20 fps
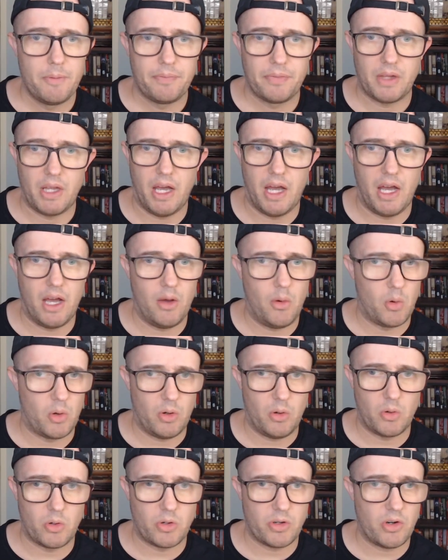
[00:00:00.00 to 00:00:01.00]

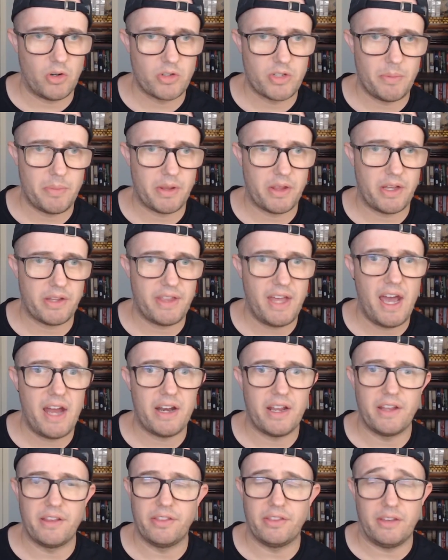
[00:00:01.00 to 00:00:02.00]
or something like that.
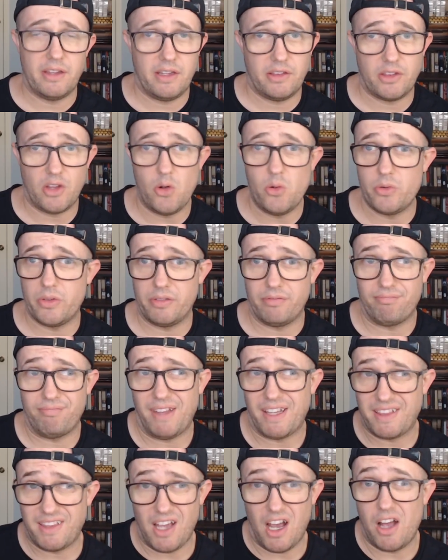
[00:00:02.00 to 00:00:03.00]
And though
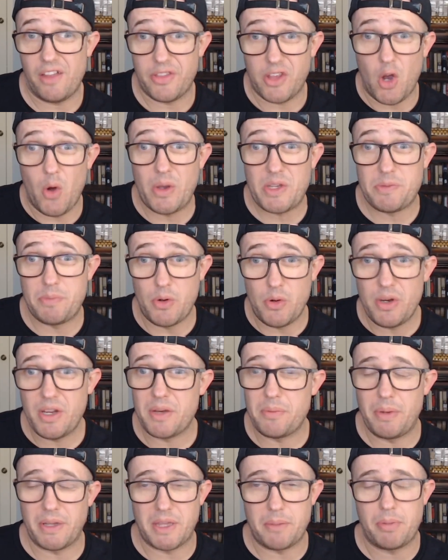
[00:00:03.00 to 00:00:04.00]
like the OS
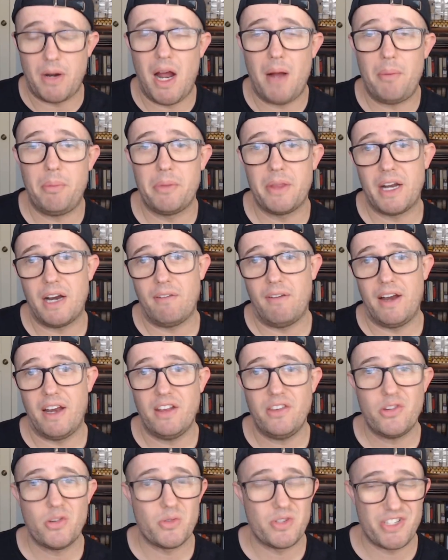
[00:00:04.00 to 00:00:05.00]
booted, but the problem that I ran
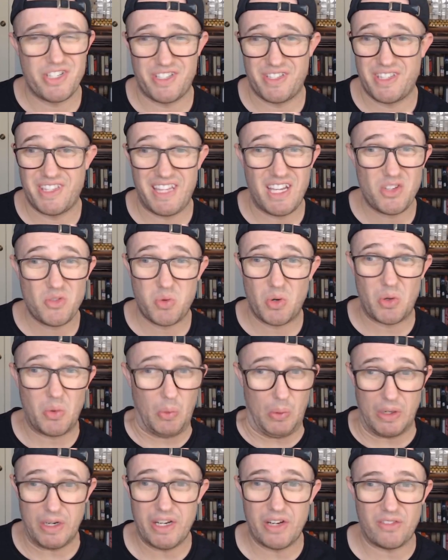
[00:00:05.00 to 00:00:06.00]
into is just things weren't
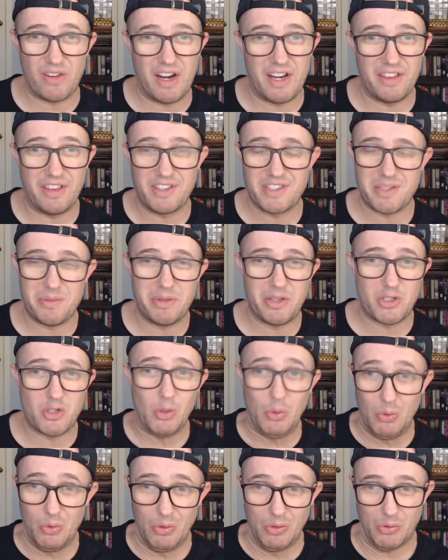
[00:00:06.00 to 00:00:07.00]
working right, and some of the
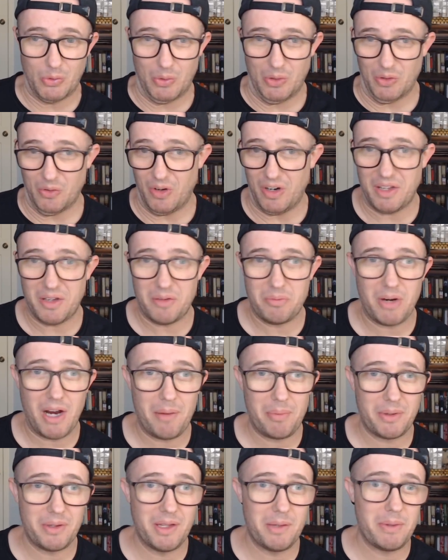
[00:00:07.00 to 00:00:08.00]
tools weren't running
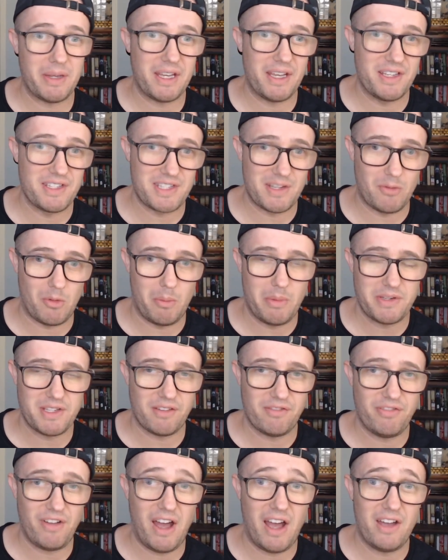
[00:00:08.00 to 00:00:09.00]
properly because they were missing
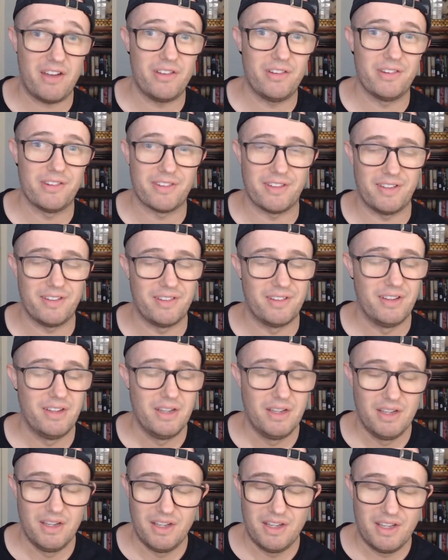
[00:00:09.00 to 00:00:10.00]
files, and
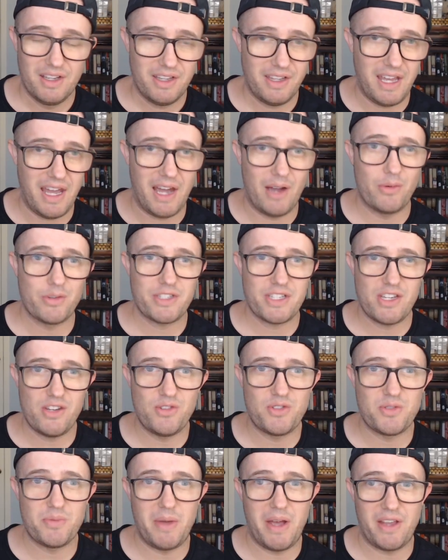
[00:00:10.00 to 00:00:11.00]
yeah, it was a
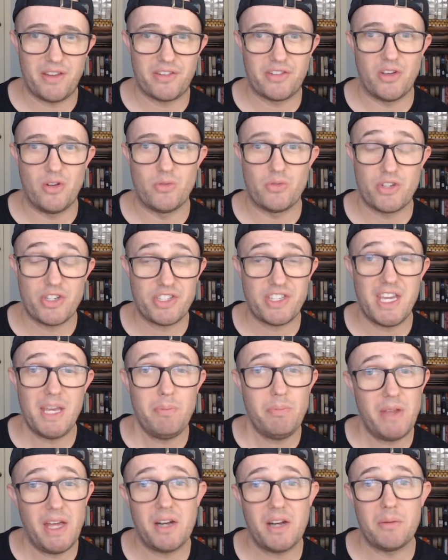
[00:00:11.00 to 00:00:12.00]
huge mess. So just keep
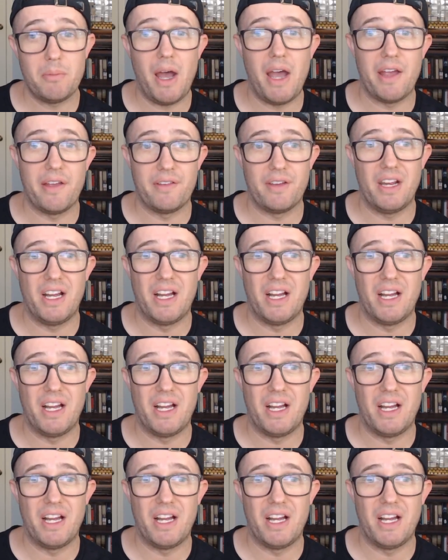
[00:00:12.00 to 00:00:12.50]
that in mind.